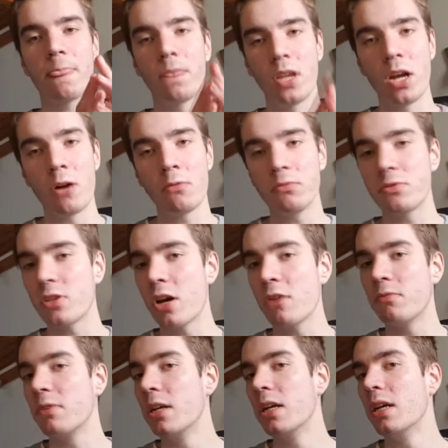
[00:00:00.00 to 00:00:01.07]
you know.
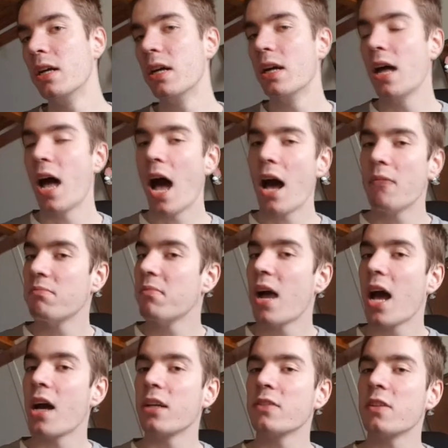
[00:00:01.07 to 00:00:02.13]
So
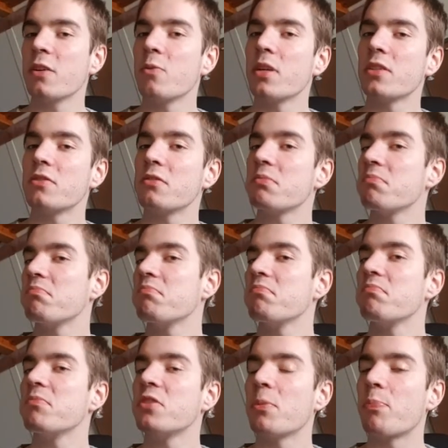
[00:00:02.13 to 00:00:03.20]
I honestly was
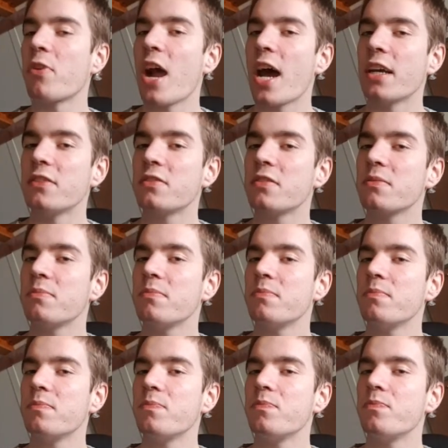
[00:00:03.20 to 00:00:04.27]
surprised.
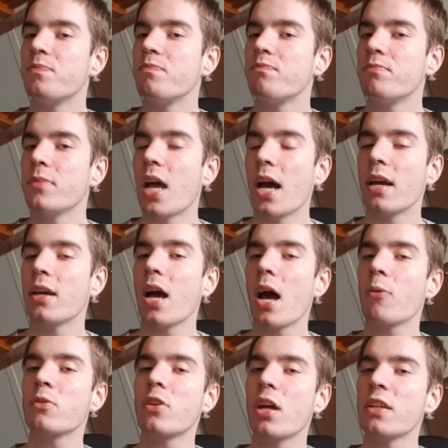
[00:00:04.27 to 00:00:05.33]

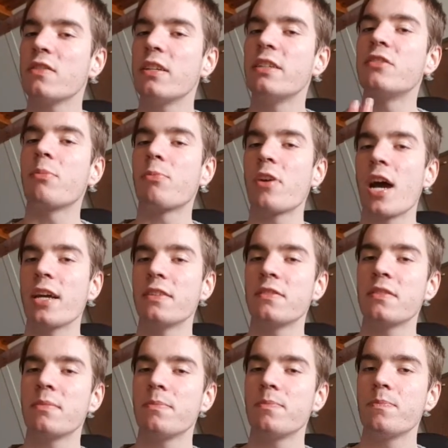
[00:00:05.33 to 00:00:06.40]
I was honestly
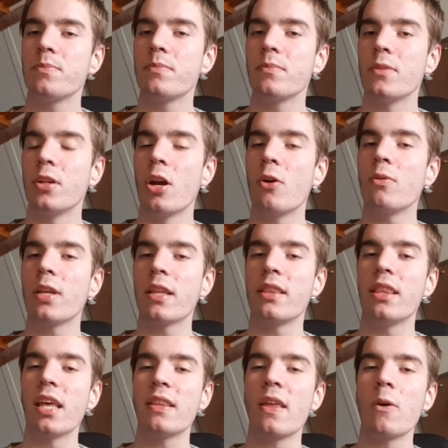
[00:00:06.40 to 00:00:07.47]
surprised, you know,
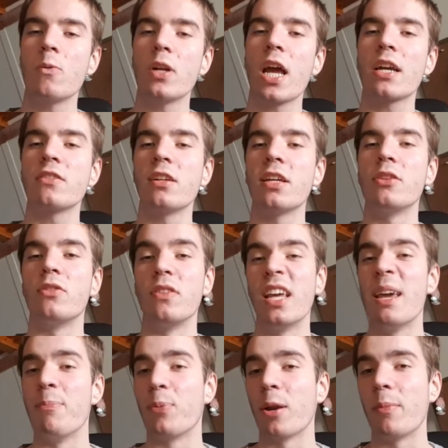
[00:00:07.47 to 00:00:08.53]
that they would actually
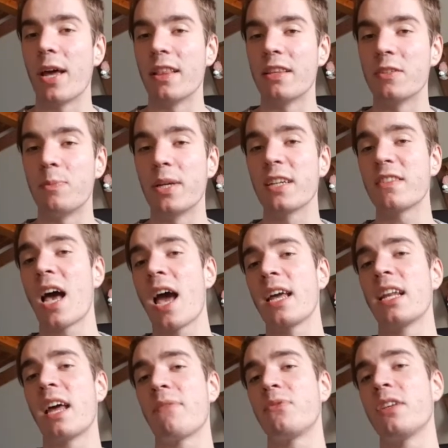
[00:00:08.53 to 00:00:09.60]
implement this, because
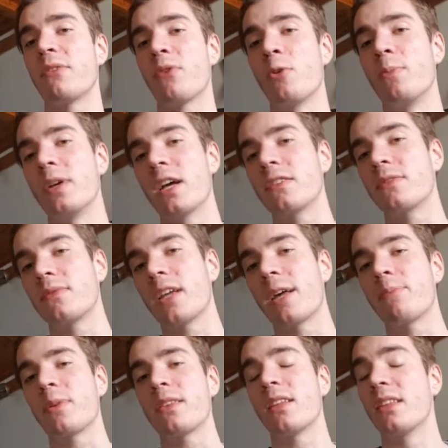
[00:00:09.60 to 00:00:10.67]
I left TFO because of
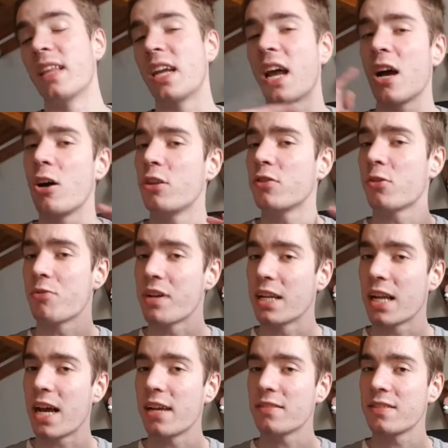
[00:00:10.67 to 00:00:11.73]
that. But then I also
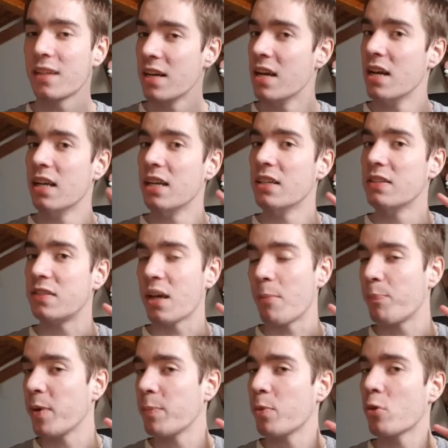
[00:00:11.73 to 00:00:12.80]
realized
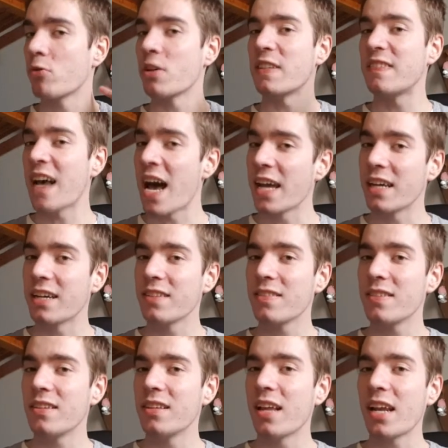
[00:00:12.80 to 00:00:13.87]
some people retired
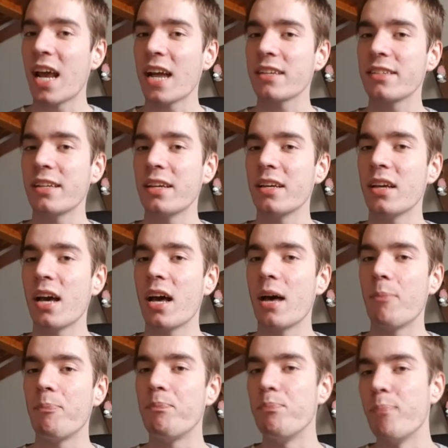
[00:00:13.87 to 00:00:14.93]
that actually
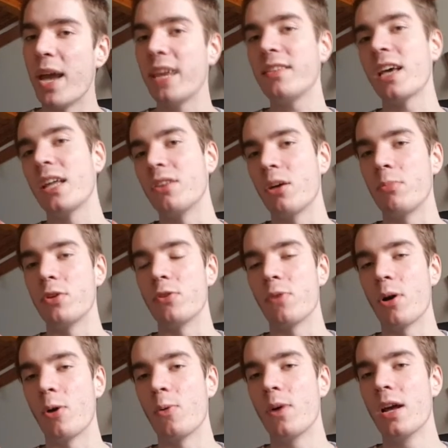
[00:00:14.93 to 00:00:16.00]
made
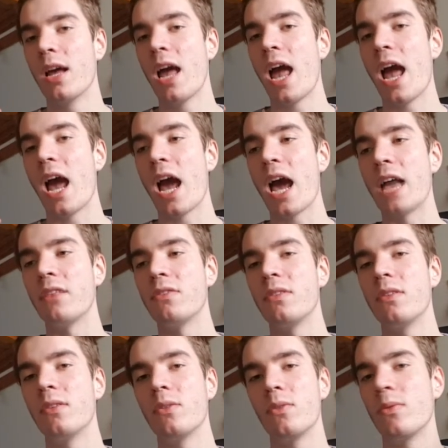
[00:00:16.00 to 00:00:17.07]
NWO, and
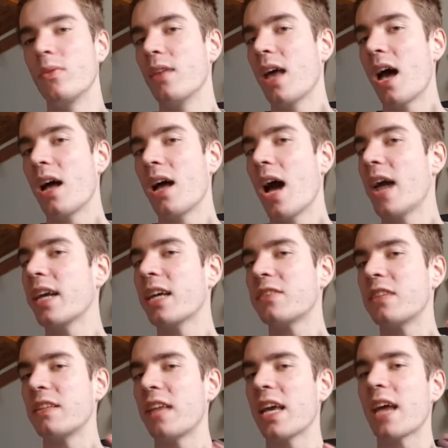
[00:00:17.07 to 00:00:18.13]
I guess
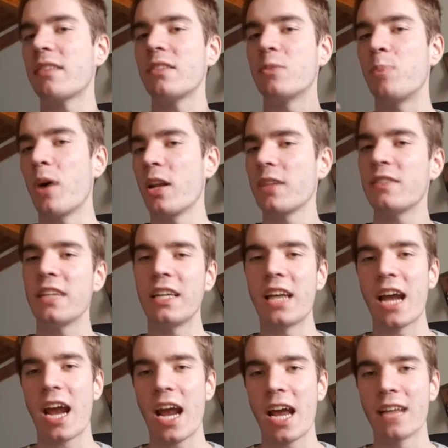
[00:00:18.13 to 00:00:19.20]
that they had this policy in
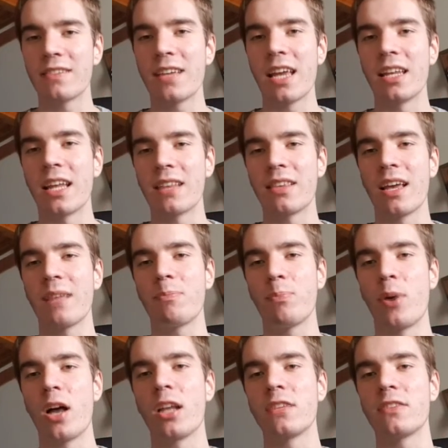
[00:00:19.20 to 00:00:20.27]
their heads, and that
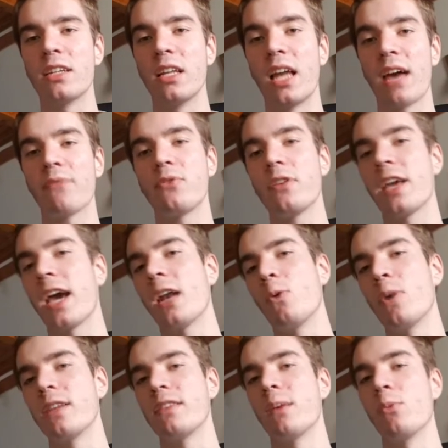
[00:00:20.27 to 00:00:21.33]
policy left together
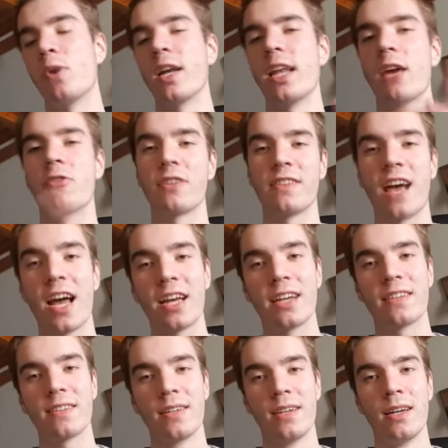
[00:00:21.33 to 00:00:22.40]
with them when they retired.